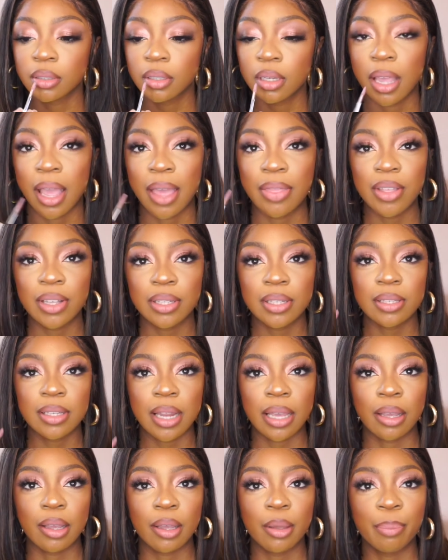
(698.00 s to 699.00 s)
And this is
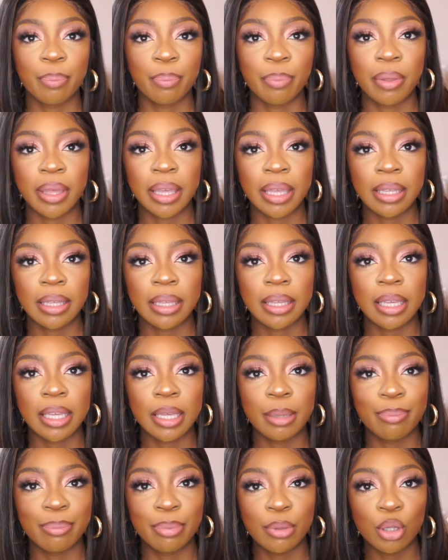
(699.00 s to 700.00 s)
like a
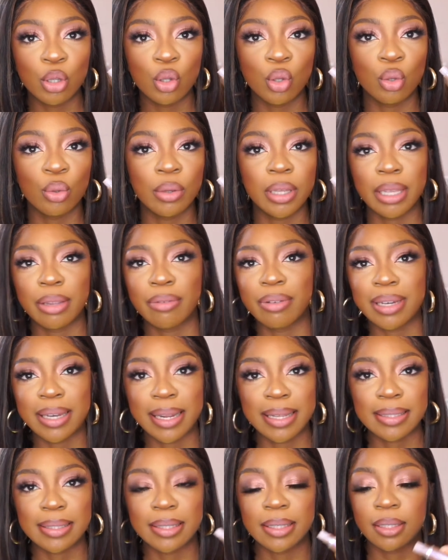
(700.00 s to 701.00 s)
pinky blue
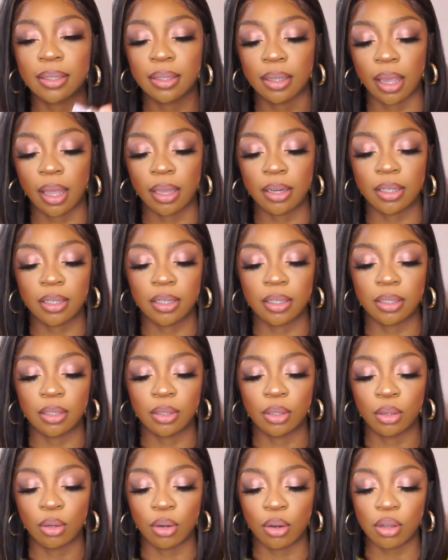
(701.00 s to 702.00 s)
iridescent kind
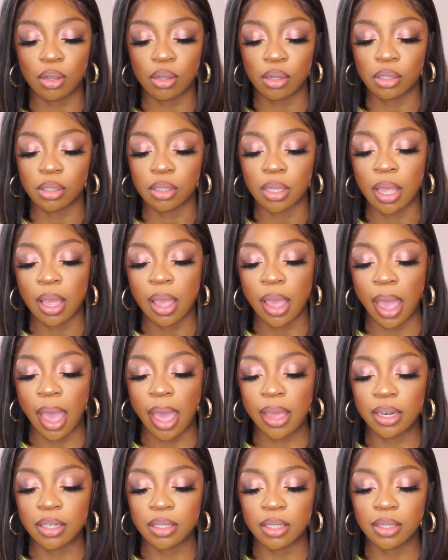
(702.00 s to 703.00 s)
of gloss,
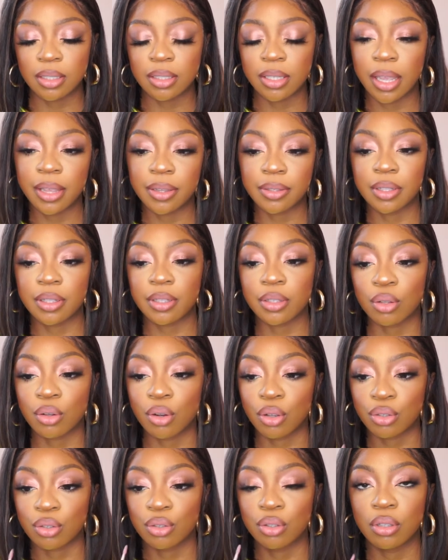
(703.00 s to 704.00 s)
and it just takes this
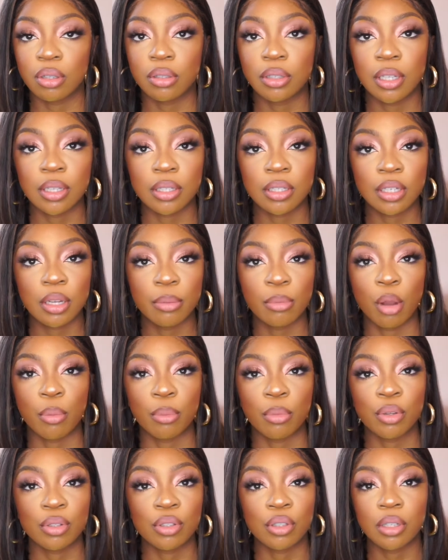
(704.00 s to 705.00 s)
gloss, this lip
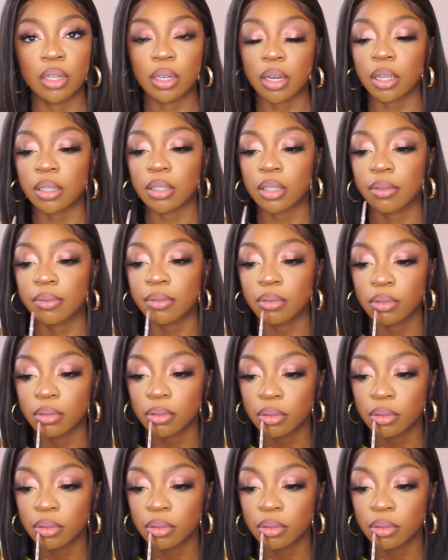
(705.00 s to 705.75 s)
combo, to the next level.